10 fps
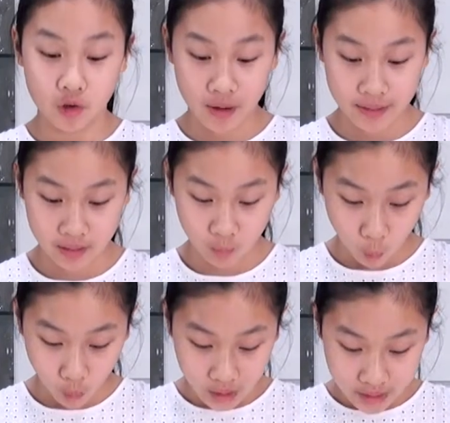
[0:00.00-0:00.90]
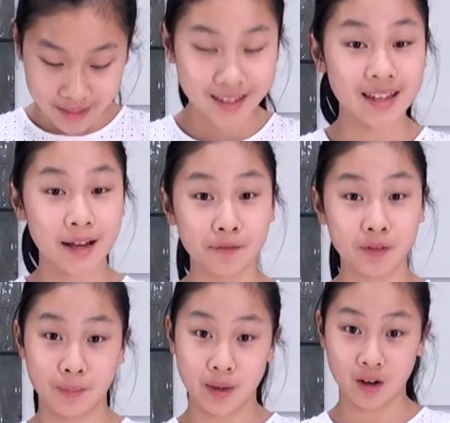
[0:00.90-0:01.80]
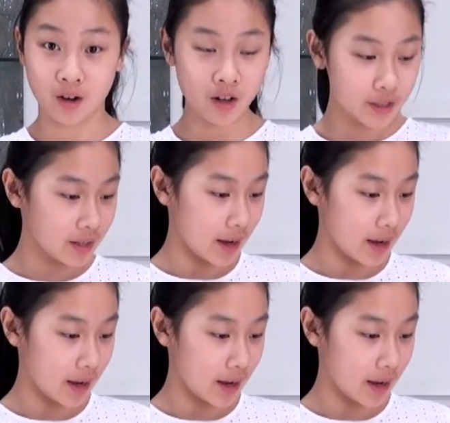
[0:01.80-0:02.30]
to write some words inside of the big heart,